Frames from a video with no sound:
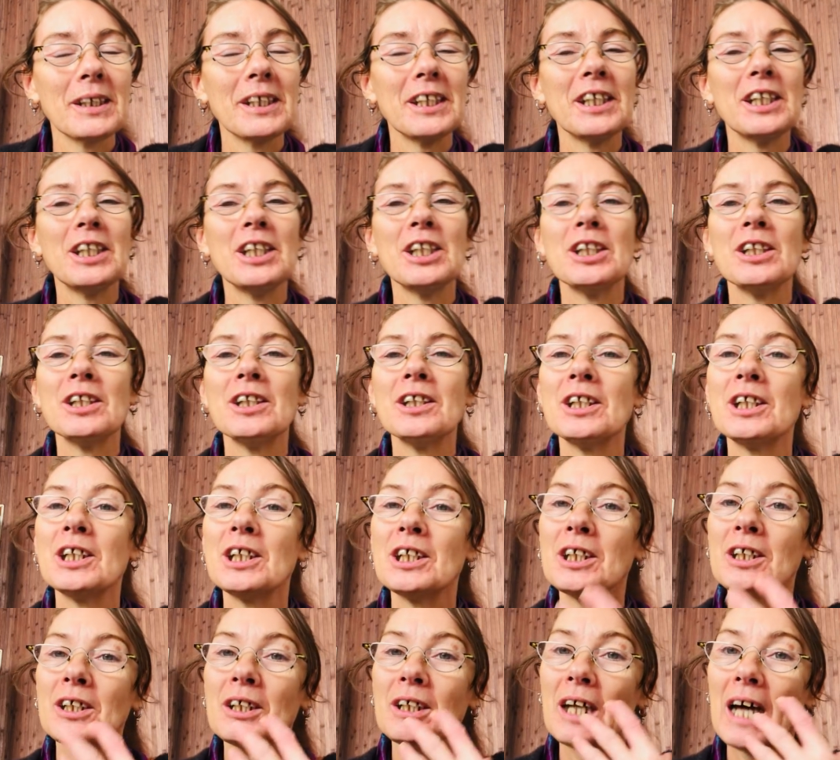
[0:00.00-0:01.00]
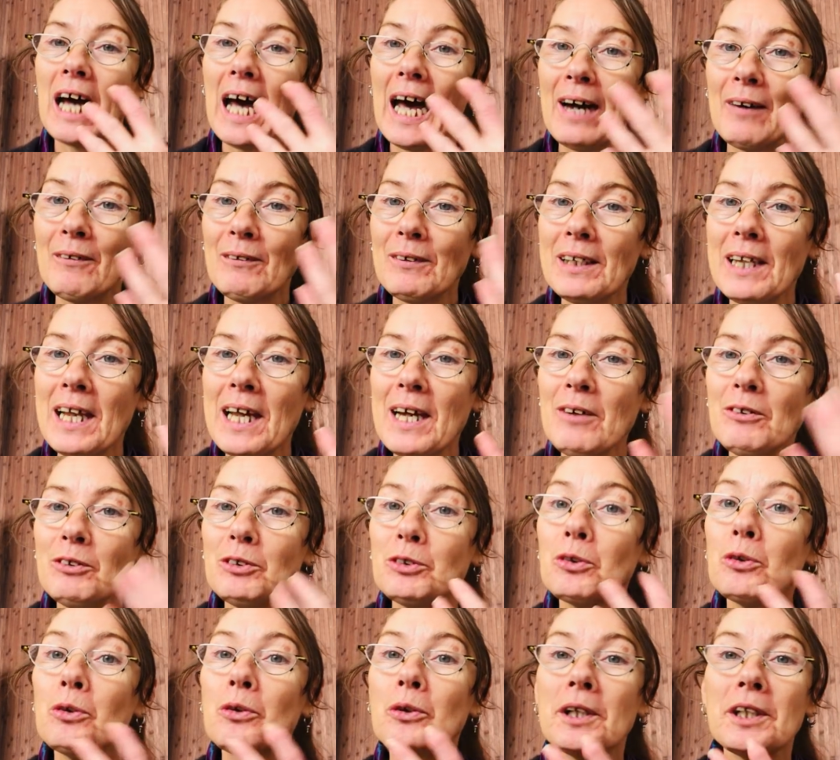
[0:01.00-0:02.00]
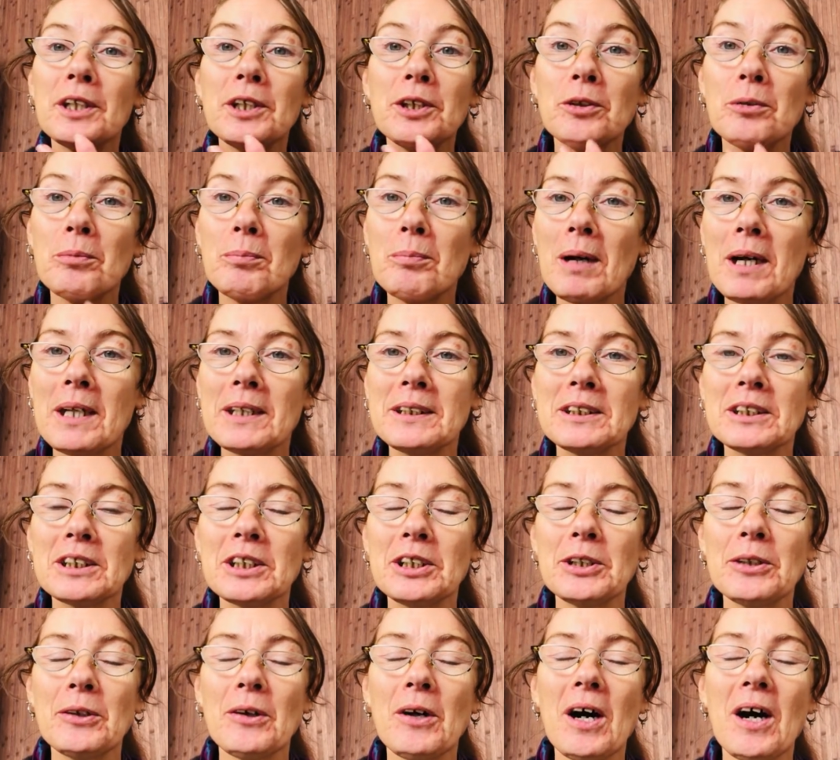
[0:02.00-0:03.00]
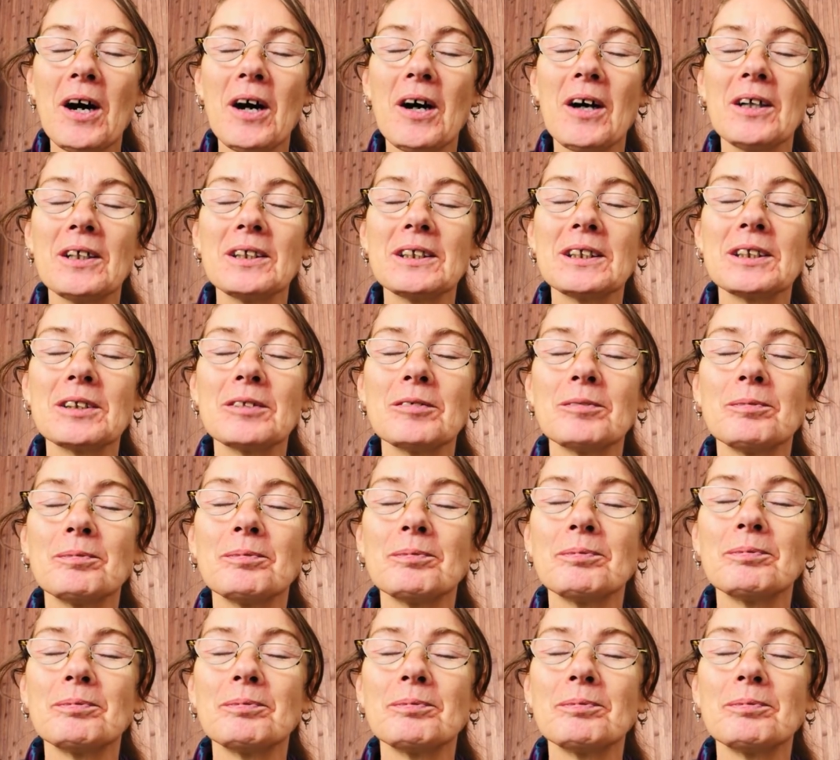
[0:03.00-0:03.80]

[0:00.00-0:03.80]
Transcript: in out loud or in your mind and your heart.